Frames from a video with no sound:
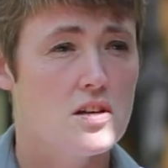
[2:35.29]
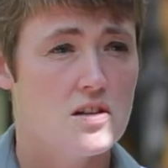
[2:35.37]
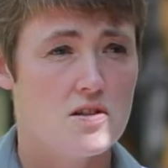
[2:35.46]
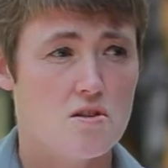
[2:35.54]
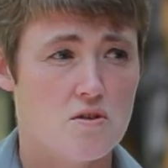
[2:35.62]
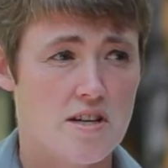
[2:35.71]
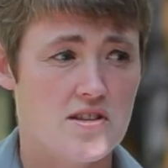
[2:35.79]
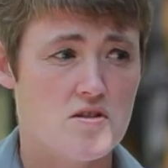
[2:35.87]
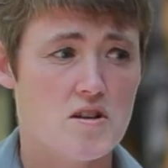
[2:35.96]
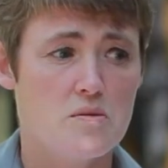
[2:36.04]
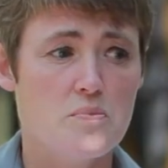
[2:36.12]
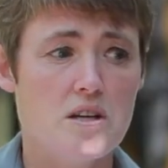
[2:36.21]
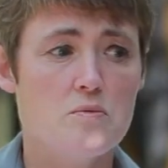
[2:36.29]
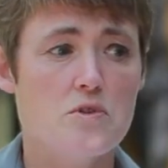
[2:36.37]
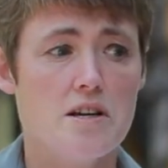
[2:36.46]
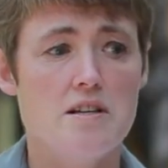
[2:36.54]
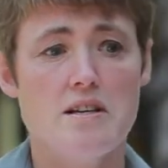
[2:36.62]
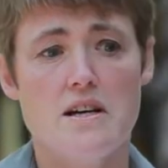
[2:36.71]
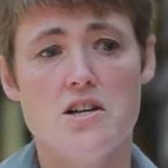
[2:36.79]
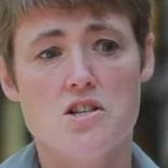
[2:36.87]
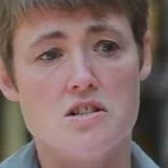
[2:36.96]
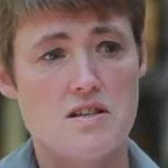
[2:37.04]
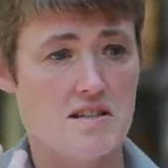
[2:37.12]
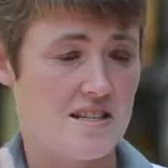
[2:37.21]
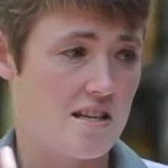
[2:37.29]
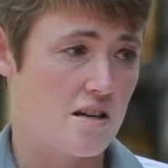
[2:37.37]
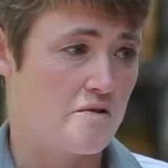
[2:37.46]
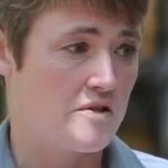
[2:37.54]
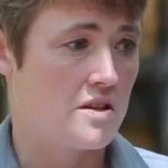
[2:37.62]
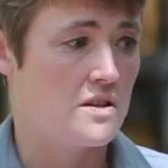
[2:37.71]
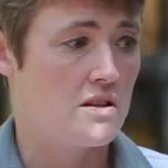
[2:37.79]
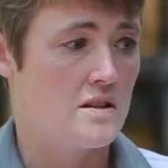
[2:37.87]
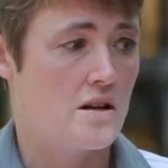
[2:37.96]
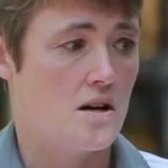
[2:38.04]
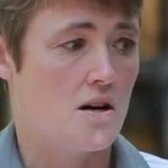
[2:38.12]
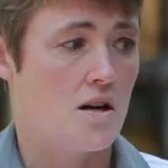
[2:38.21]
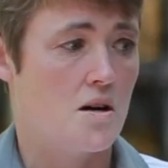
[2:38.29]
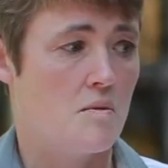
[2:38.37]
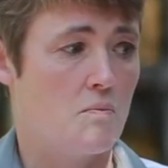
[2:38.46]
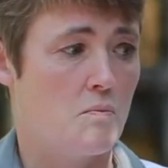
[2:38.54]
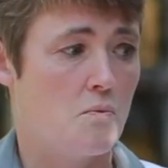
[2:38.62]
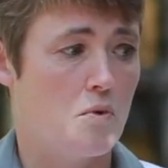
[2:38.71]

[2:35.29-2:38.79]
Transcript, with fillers: So, external beam radiation is given um,